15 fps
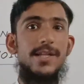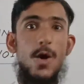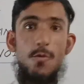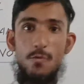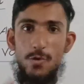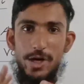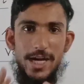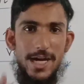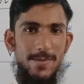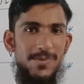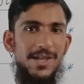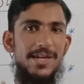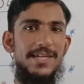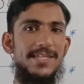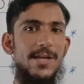Now
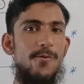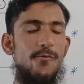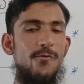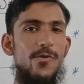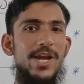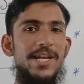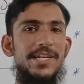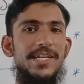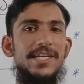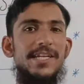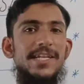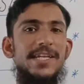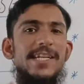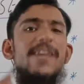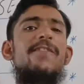vocabulary is a very
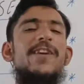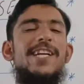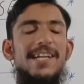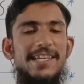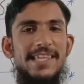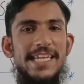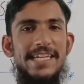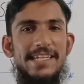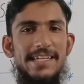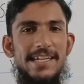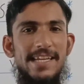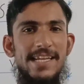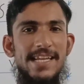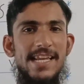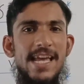difficult thing,
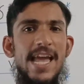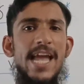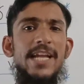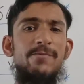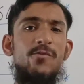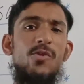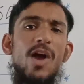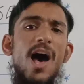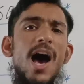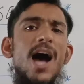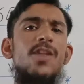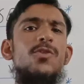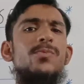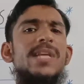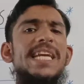and for
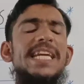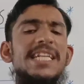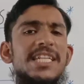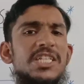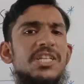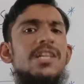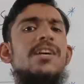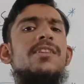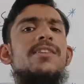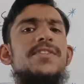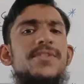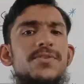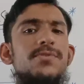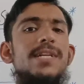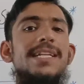all of the English learner
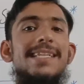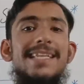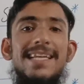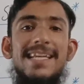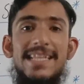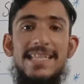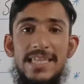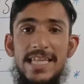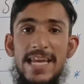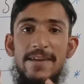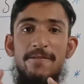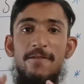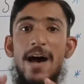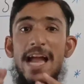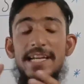student, they
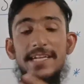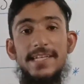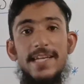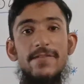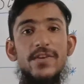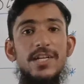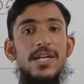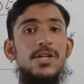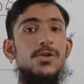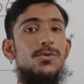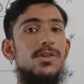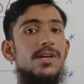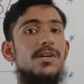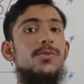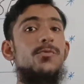find it difficult to
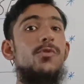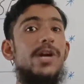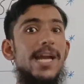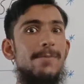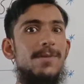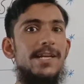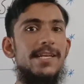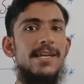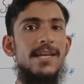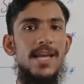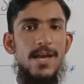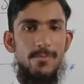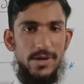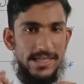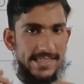learn vocabulary.
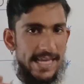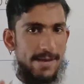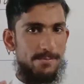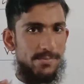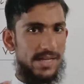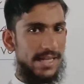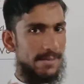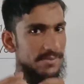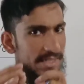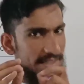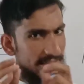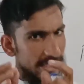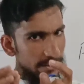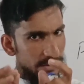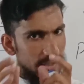For example, I'm
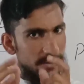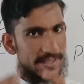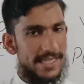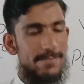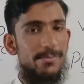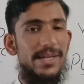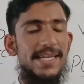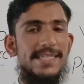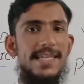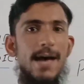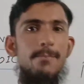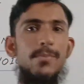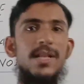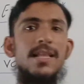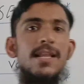just giving you a simple
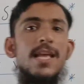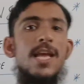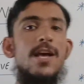example.